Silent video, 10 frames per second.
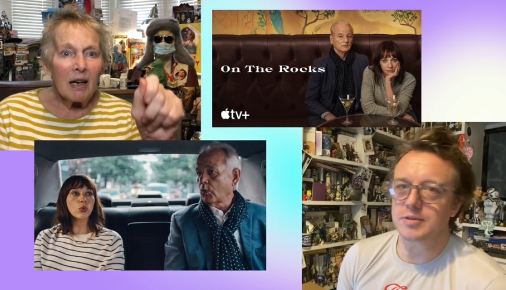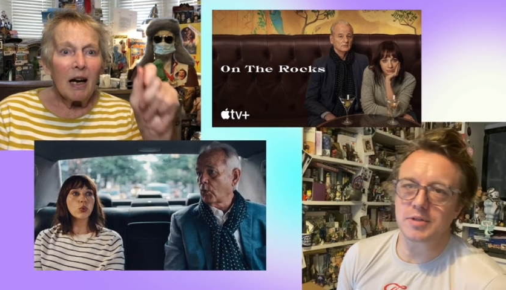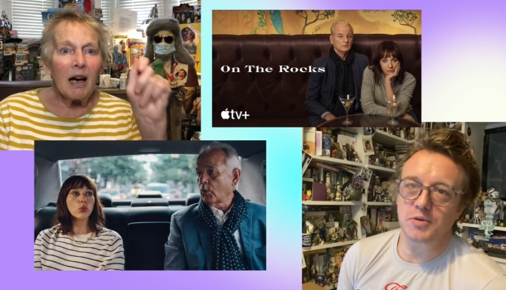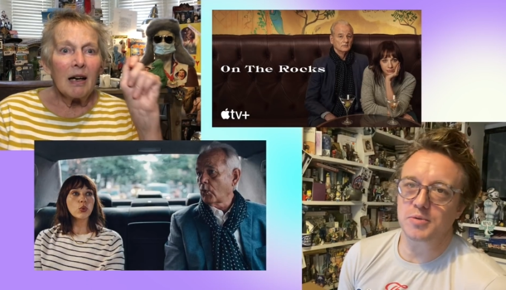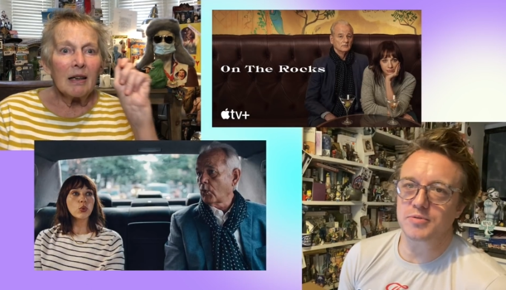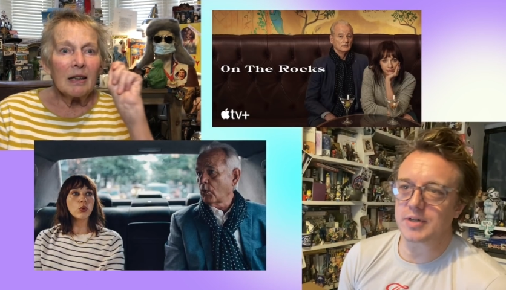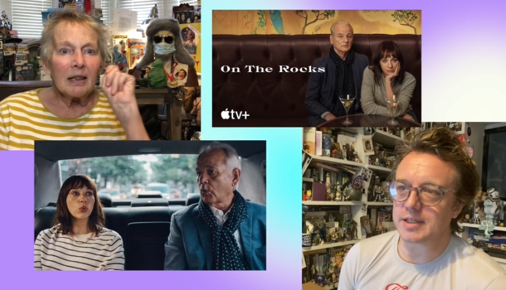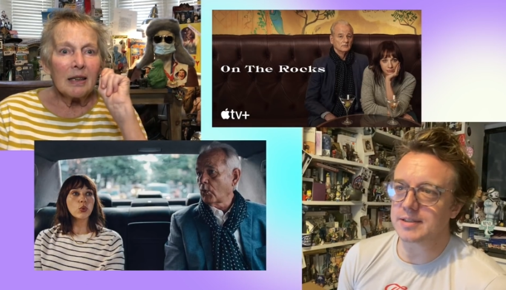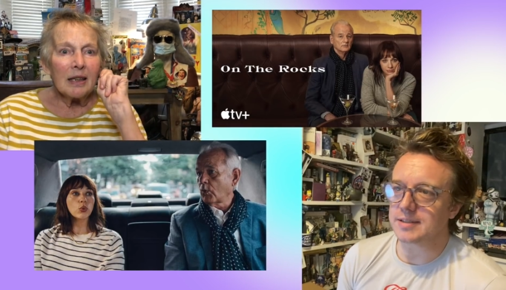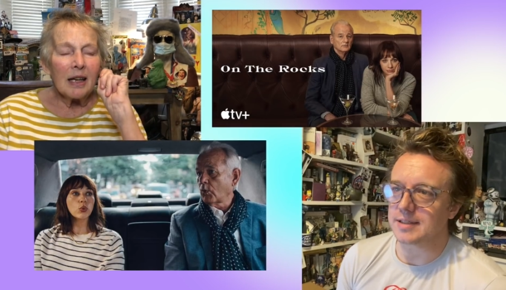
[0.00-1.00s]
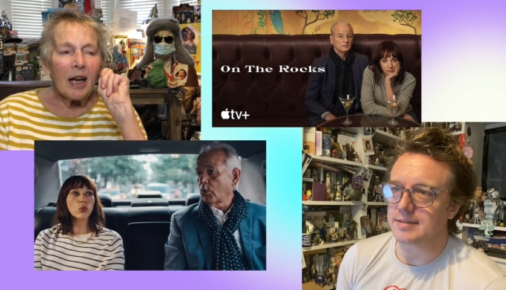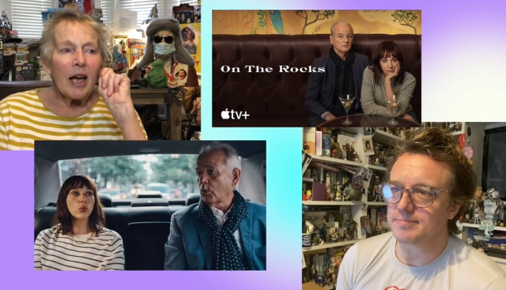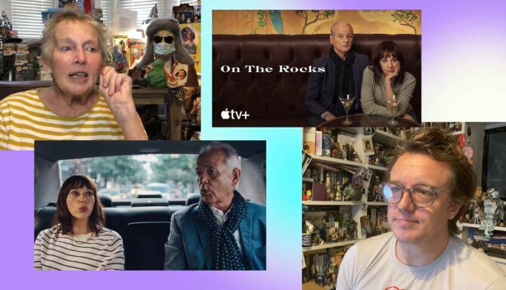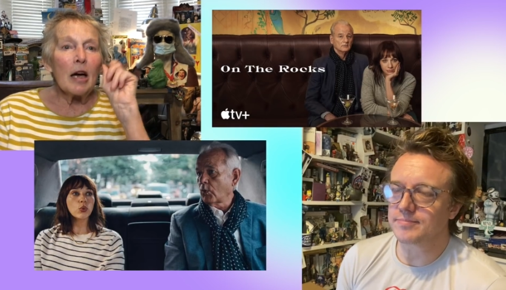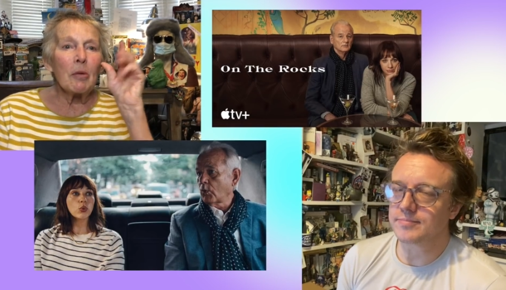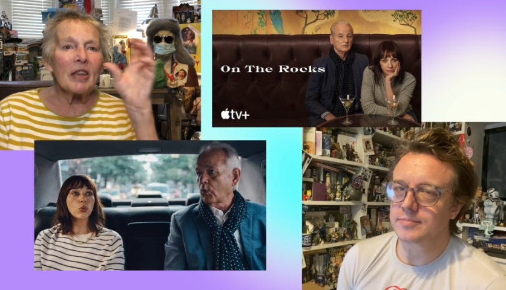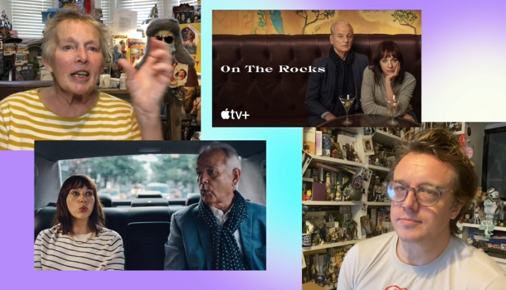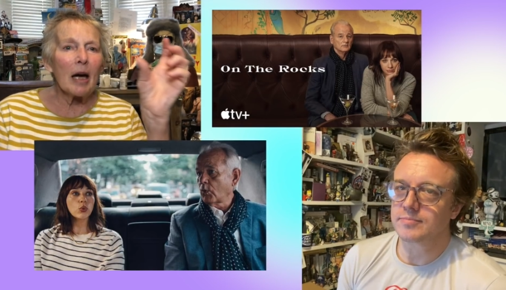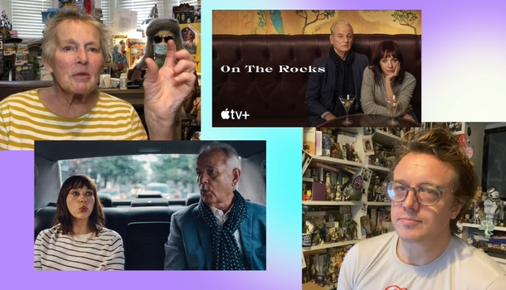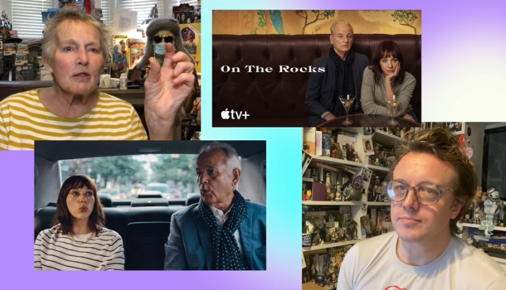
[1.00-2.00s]
Speaker 1: I thought he was very good in that.
Speaker 2: Yeah, but they
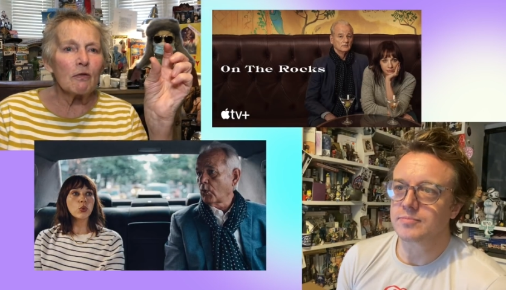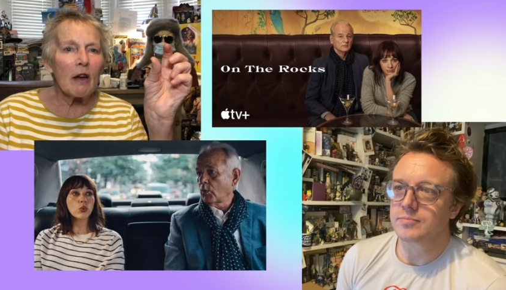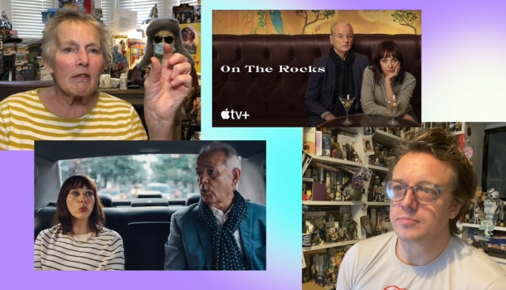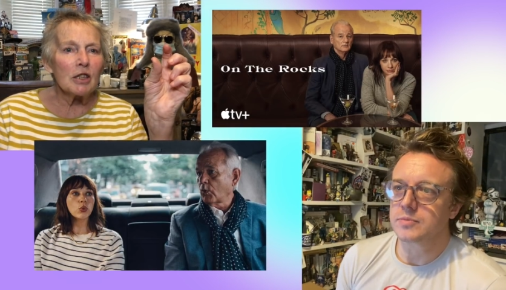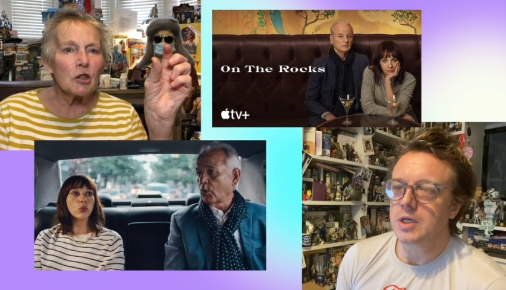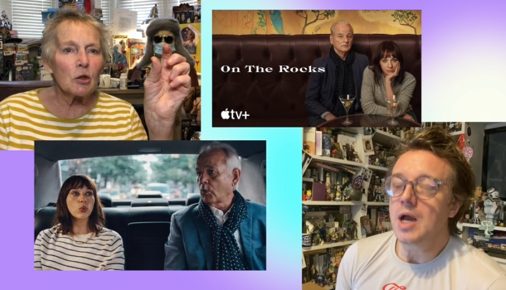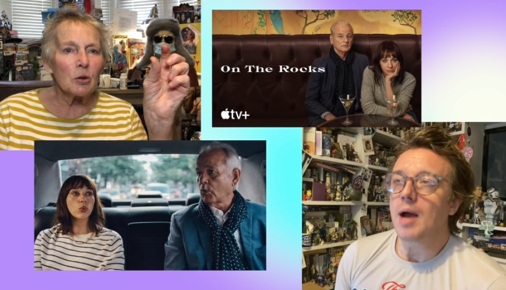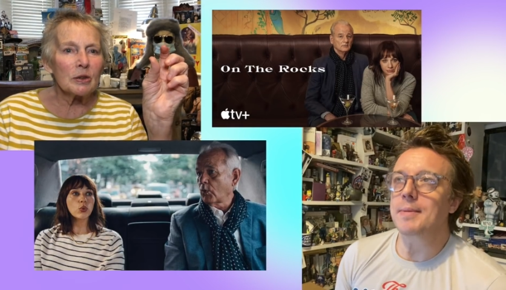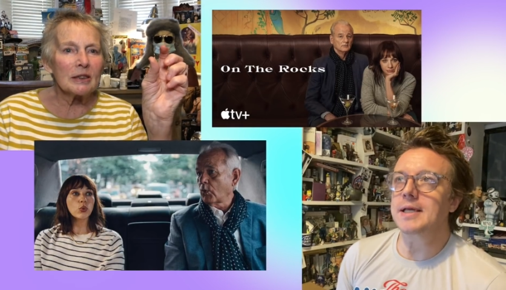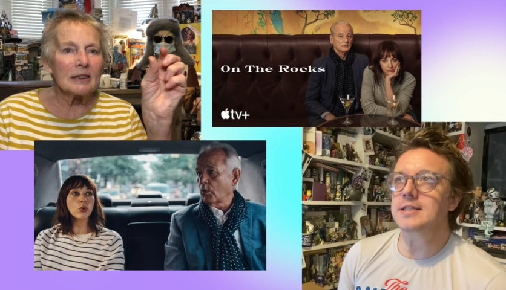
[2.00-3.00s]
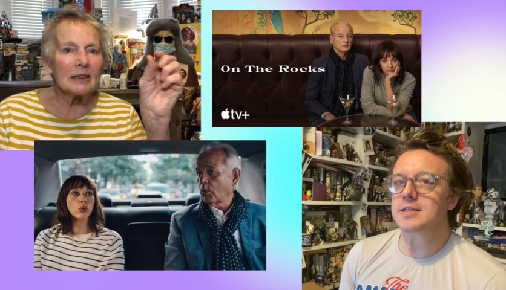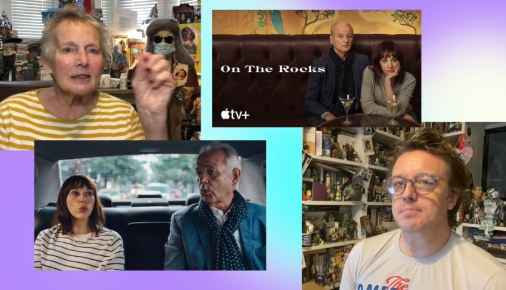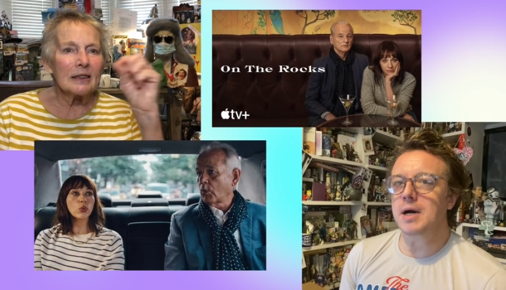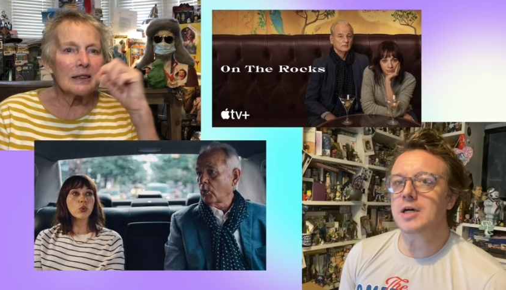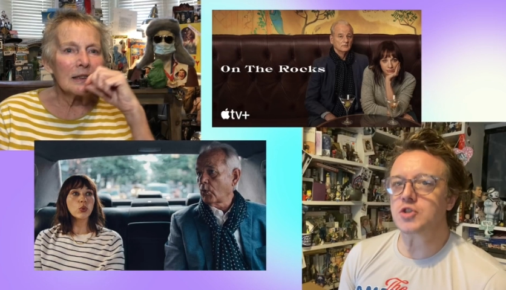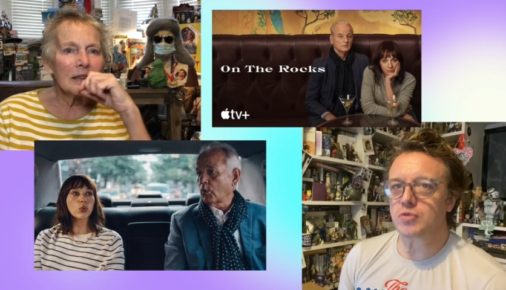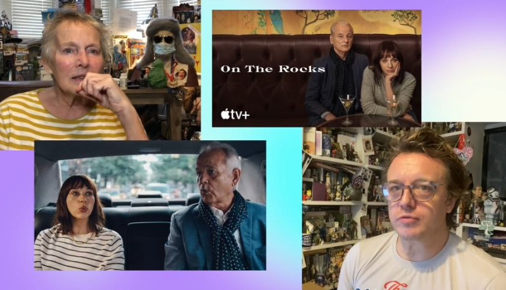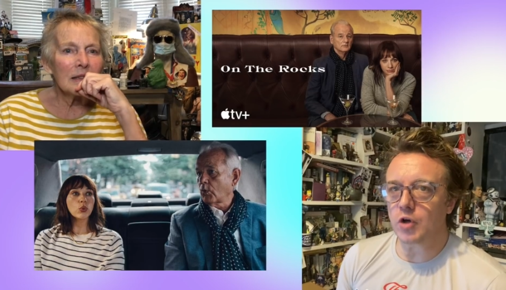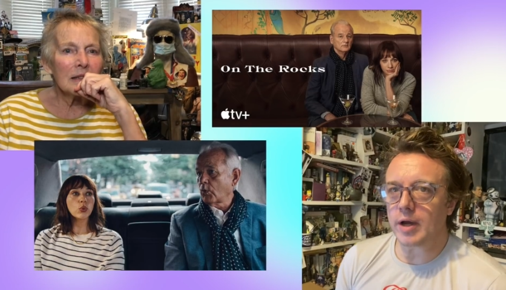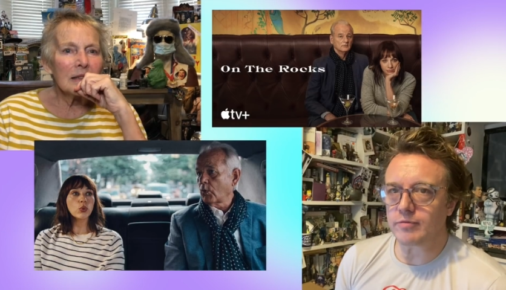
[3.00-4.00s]
kept it very short. I mean,
Speaker 1: he's the master of
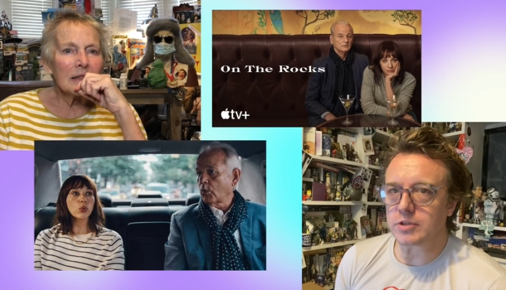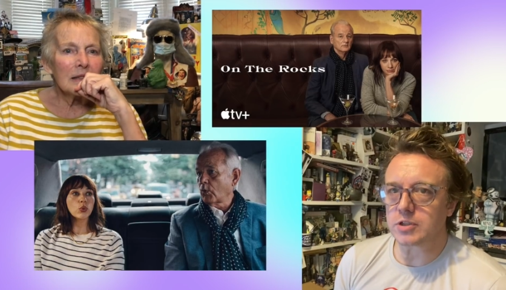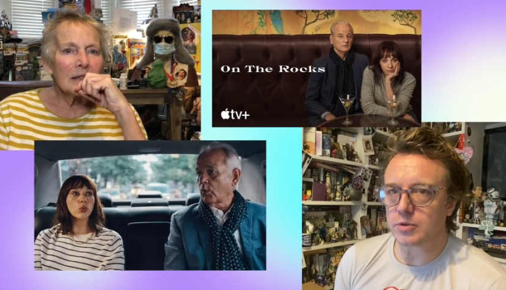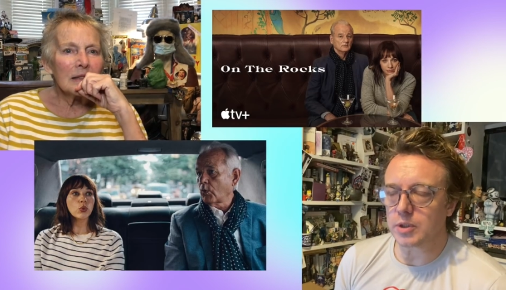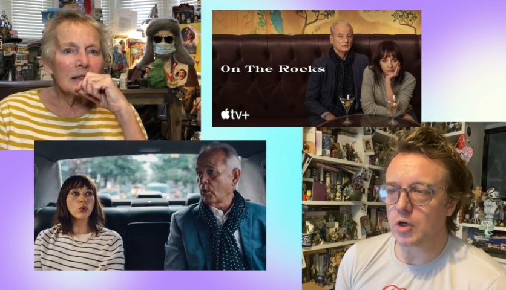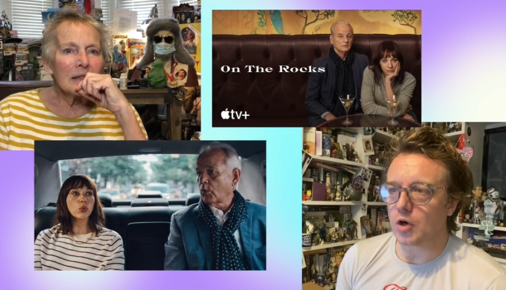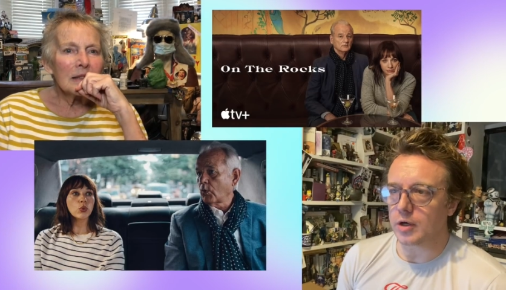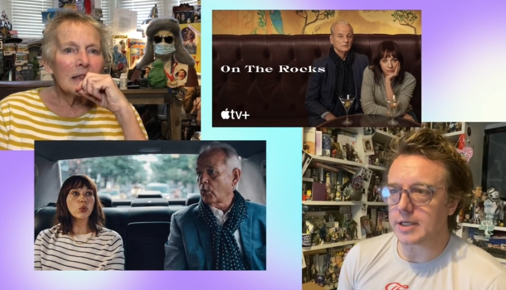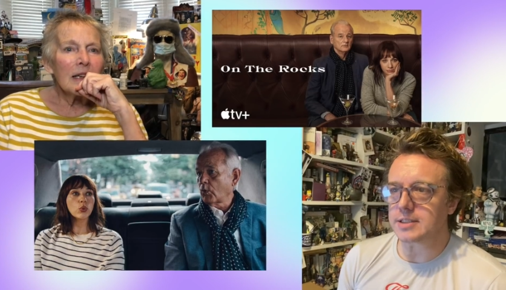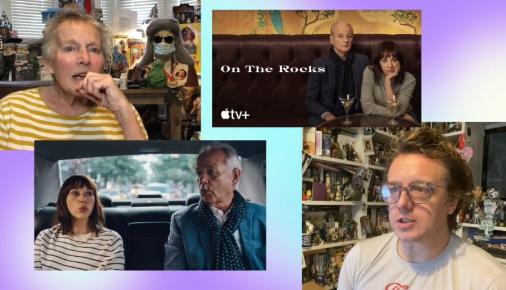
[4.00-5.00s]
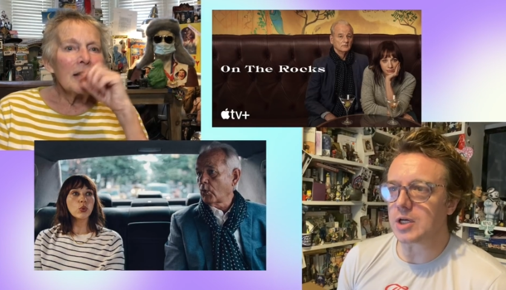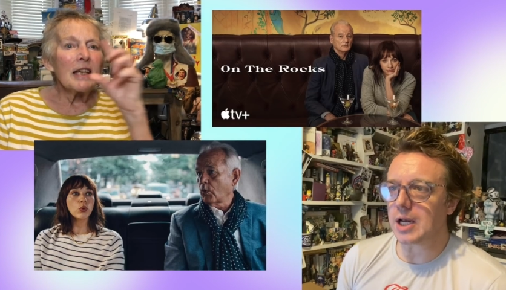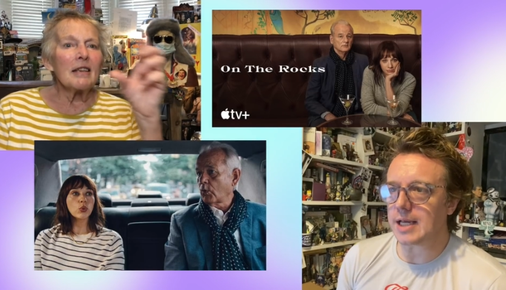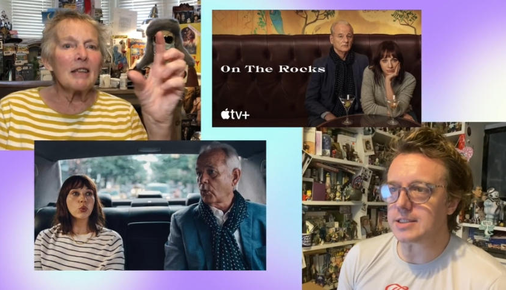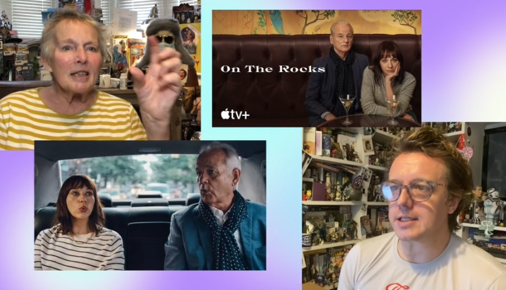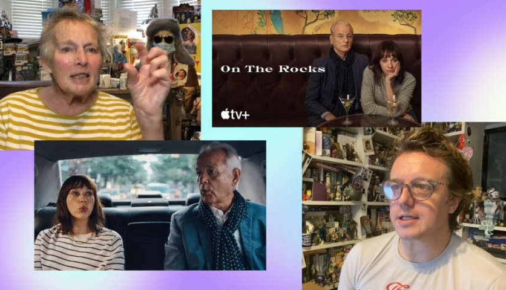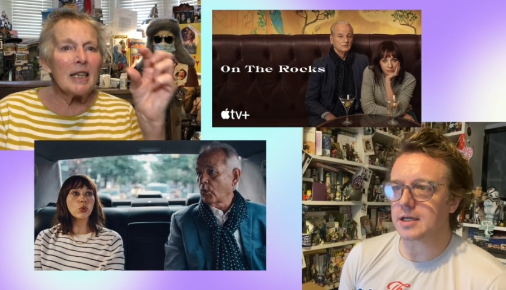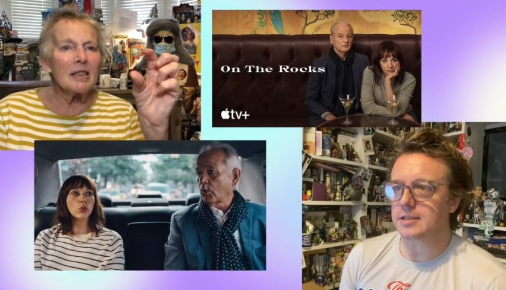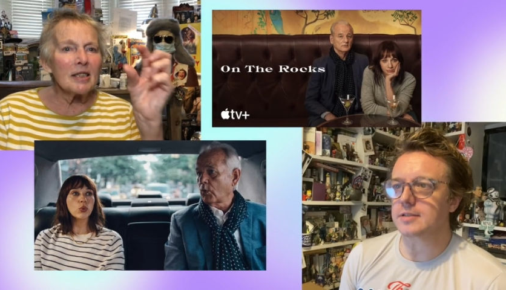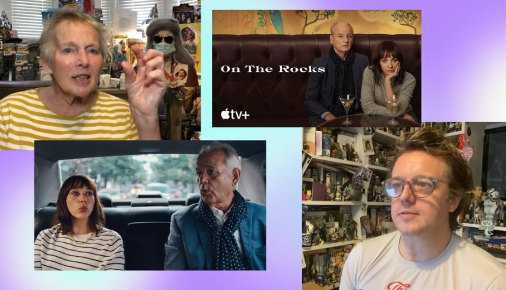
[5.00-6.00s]
not having to do a lot. He's your classic they
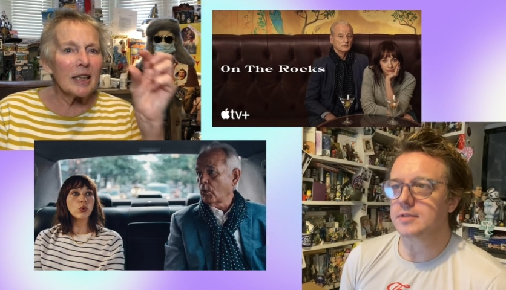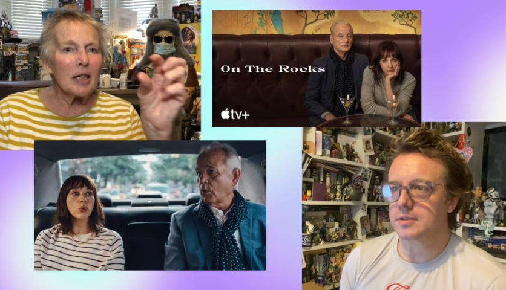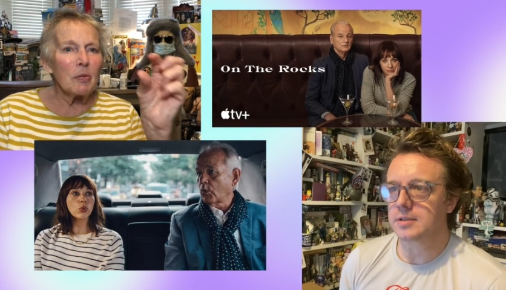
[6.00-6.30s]
kind of.
Speaker 2: They need